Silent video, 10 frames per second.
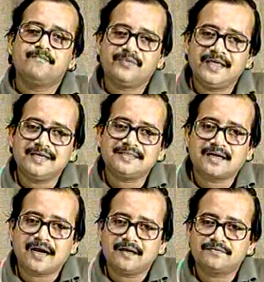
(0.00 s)
is a
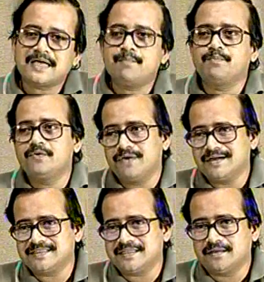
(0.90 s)
kind of sample
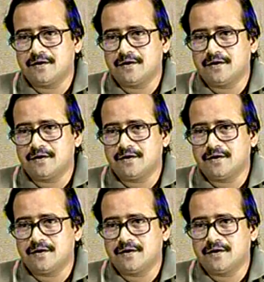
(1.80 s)
function